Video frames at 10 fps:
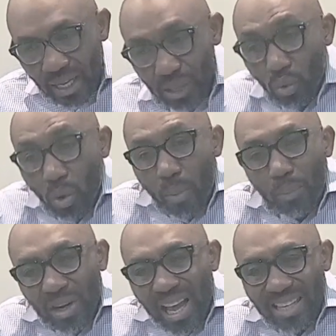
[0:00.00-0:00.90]
to operate
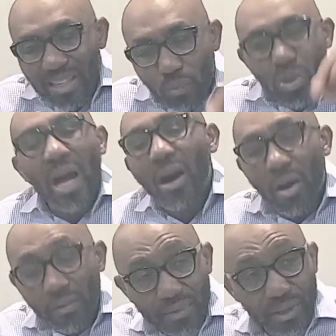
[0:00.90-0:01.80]
as if we are
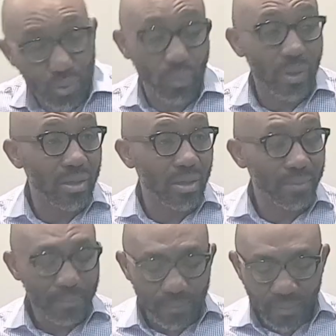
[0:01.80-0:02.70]
of this world.
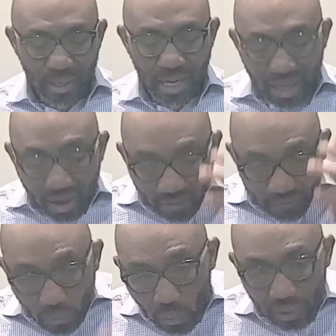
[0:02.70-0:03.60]
And our
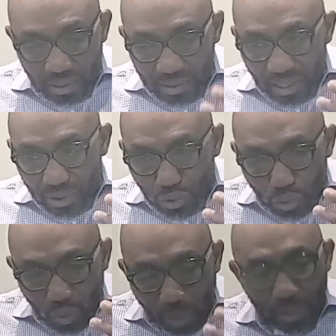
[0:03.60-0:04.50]
focus is
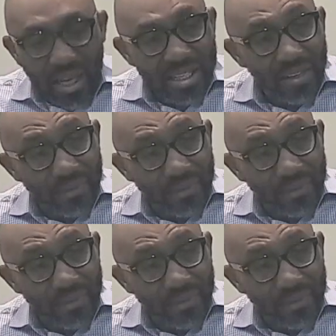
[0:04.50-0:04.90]
to operate as if